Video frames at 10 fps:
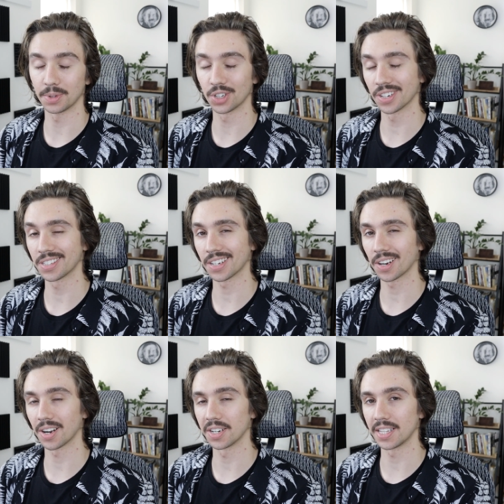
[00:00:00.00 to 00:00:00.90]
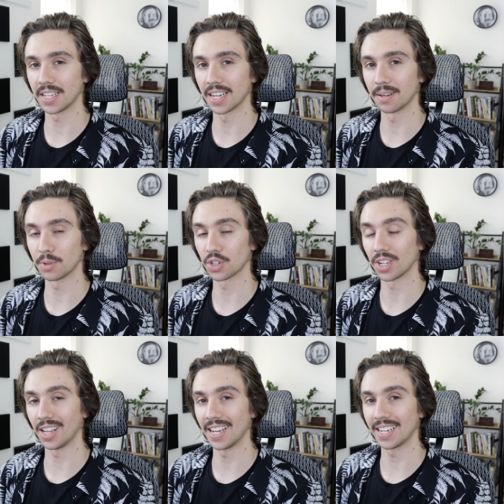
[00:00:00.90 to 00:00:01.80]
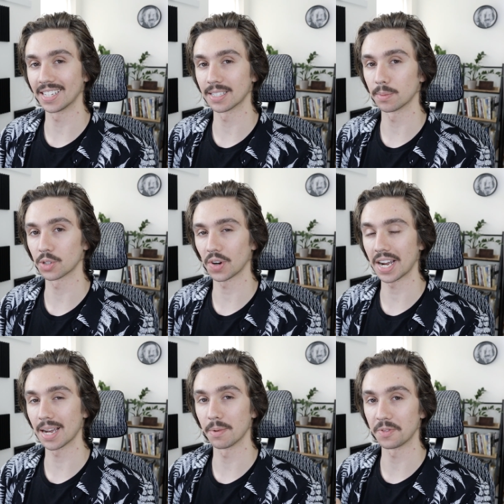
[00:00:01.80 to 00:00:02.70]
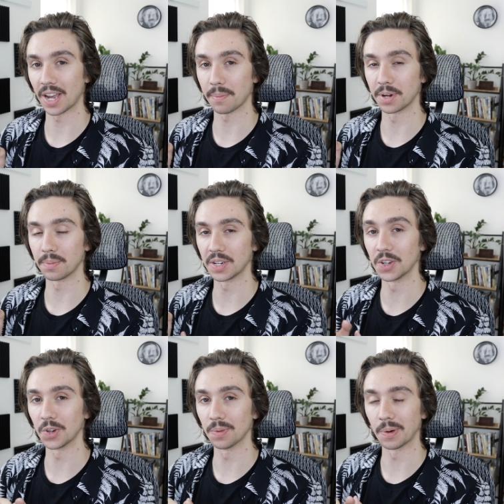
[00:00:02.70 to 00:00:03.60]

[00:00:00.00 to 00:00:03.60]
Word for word: Be sure to stick around to the end. Be sure to like and subscribe if you happen to be new.